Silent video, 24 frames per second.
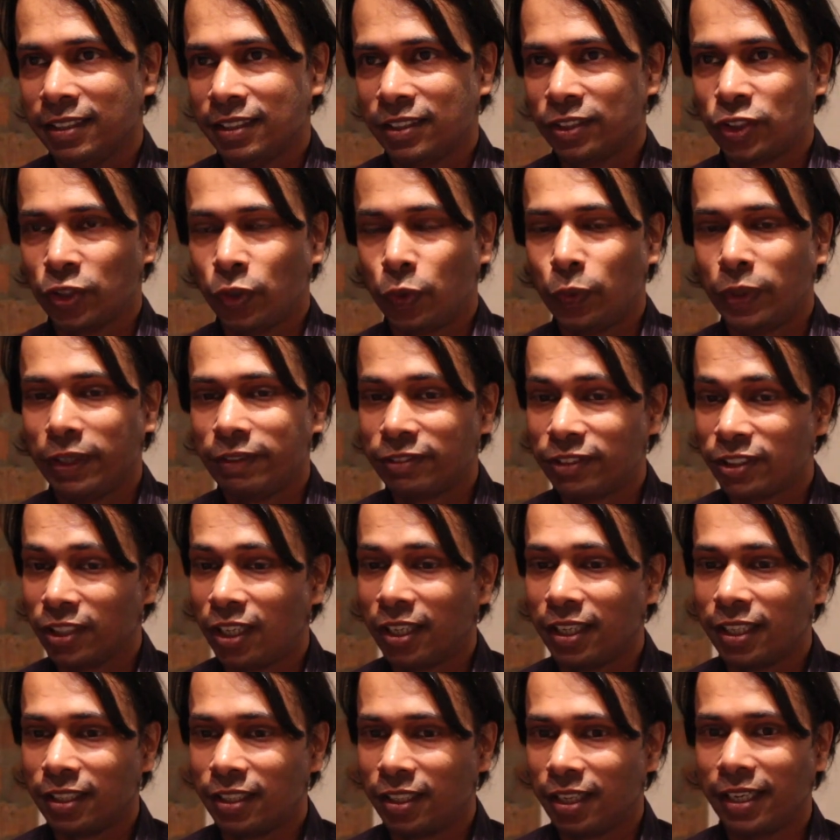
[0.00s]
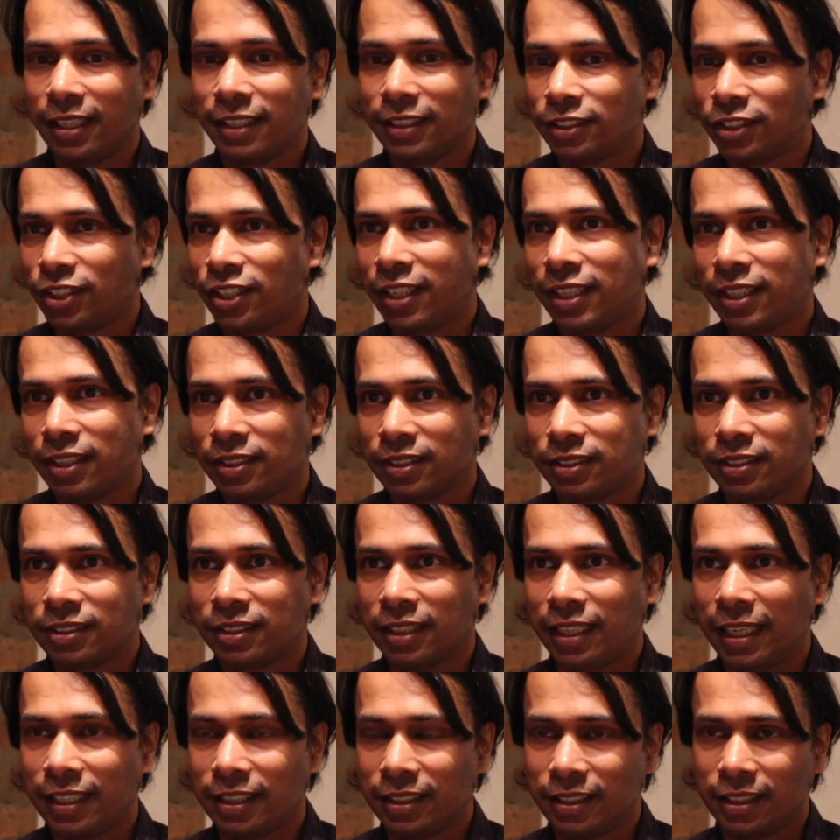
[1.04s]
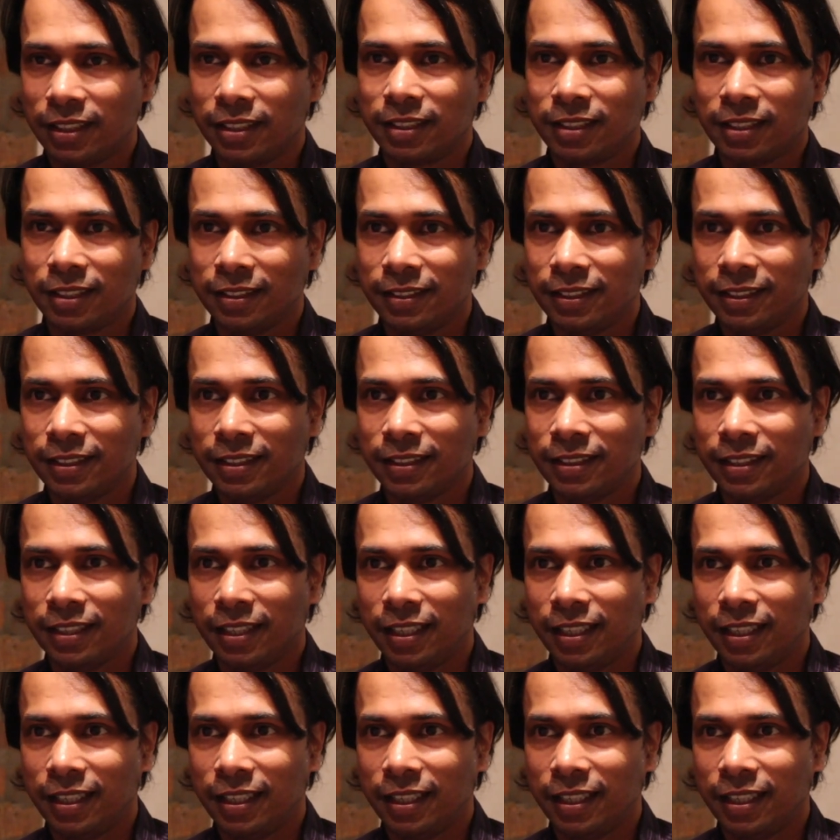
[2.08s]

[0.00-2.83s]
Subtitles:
So we've started running trials at the clinic,